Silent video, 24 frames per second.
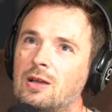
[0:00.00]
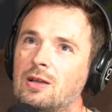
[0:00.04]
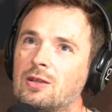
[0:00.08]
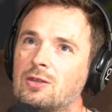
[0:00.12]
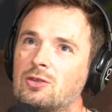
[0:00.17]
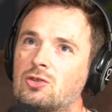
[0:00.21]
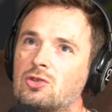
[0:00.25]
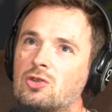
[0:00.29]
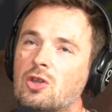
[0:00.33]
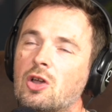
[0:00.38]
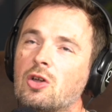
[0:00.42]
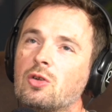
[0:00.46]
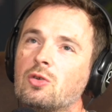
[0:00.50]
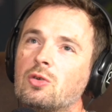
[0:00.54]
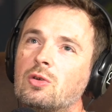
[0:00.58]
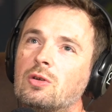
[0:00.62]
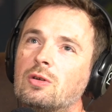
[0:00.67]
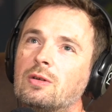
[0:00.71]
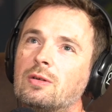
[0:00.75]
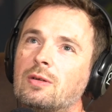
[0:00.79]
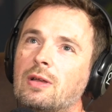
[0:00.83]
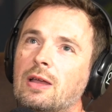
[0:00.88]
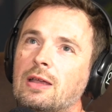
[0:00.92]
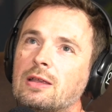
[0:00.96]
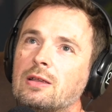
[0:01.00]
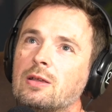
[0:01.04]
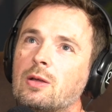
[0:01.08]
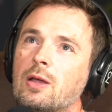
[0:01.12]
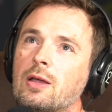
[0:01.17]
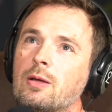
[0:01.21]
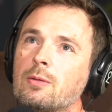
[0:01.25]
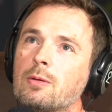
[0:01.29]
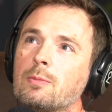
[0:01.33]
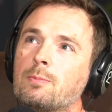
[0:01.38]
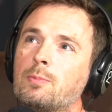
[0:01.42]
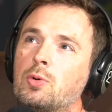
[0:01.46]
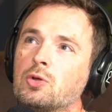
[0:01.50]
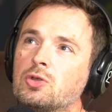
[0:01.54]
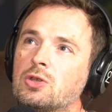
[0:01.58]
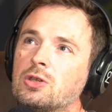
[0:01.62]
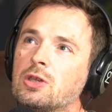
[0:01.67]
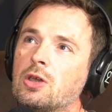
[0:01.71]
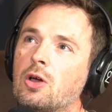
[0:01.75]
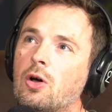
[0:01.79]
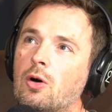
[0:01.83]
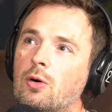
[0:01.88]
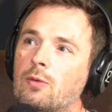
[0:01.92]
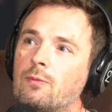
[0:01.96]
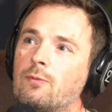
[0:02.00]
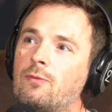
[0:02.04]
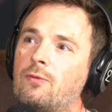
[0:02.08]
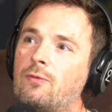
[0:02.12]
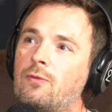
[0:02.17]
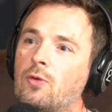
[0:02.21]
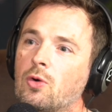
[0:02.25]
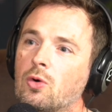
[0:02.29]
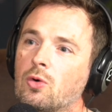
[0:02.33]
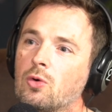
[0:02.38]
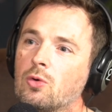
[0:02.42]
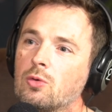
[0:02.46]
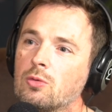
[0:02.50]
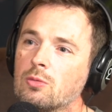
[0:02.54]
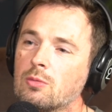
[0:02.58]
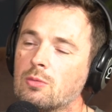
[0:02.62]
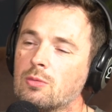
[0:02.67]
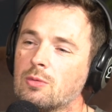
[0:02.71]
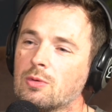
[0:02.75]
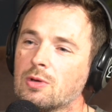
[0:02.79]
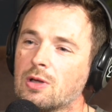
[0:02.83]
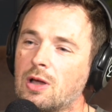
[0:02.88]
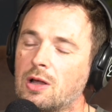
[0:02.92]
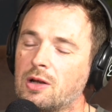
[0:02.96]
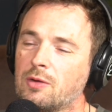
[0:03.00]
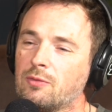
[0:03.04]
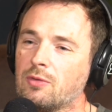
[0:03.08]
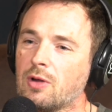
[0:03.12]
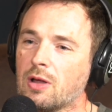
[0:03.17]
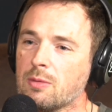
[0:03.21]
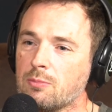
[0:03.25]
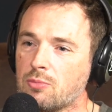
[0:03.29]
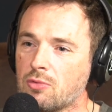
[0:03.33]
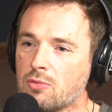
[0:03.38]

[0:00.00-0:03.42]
So putting it on full, kind of like